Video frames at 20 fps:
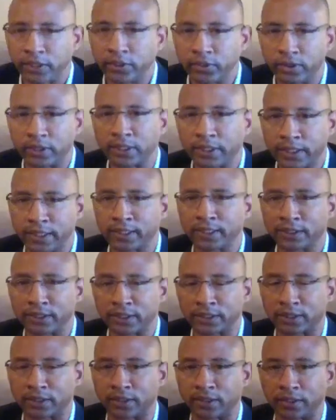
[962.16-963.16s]
here in
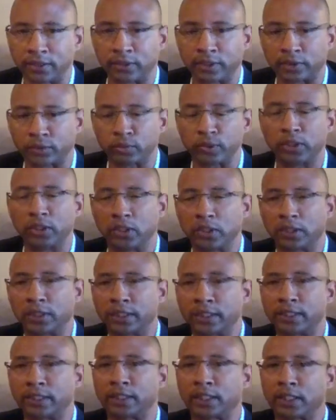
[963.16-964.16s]
Kansas City, as we look
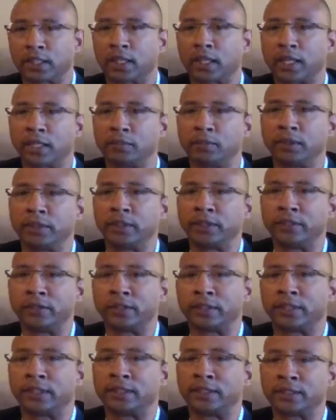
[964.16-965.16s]
at the climate here
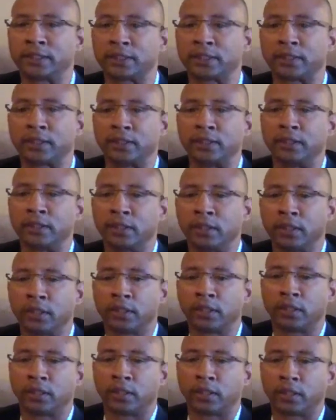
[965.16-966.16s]
in Kansas City,
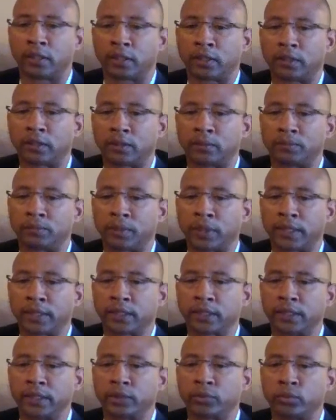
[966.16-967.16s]
I
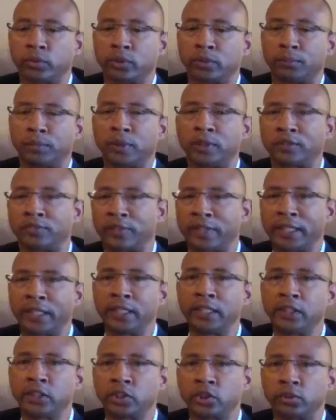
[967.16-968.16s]
think we're above
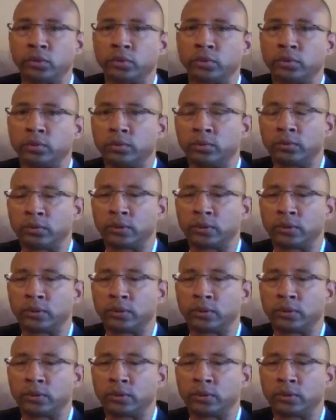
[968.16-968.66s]
82,